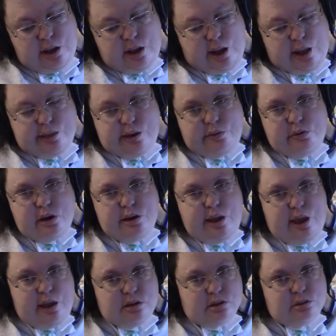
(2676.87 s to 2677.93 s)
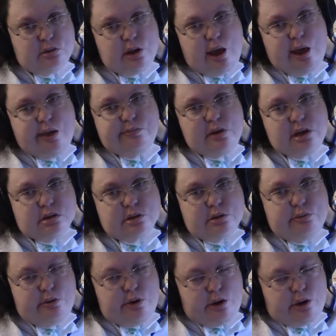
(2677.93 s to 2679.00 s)
And there were days when I missed
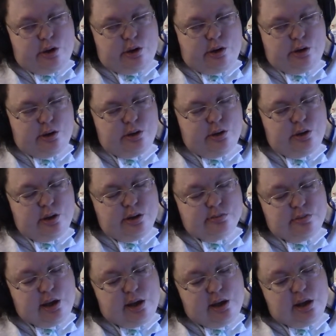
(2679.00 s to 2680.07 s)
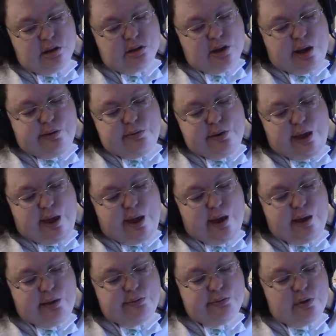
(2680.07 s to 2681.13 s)
work because I would
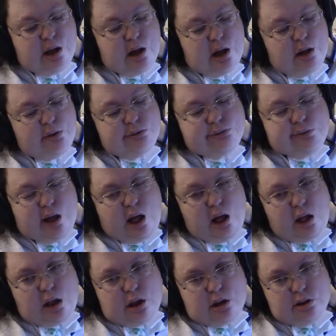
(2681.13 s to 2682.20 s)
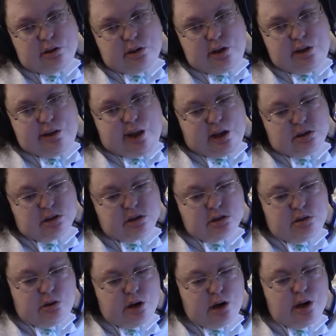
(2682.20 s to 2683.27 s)
have a fall in that
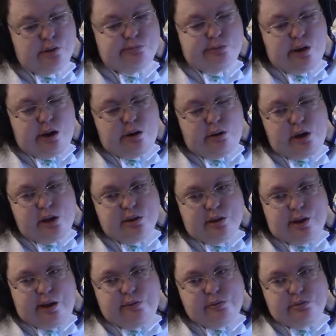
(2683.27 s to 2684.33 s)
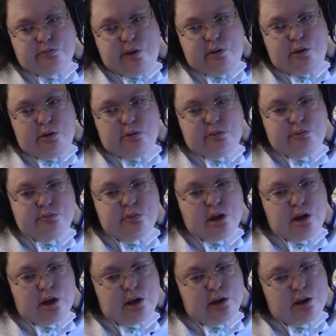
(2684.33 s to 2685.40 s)
short period that I would be home
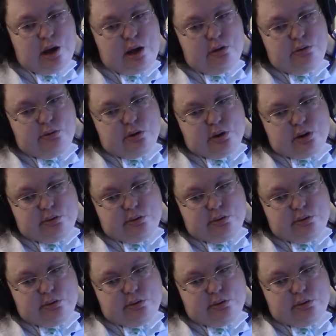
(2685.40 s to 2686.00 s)
alone.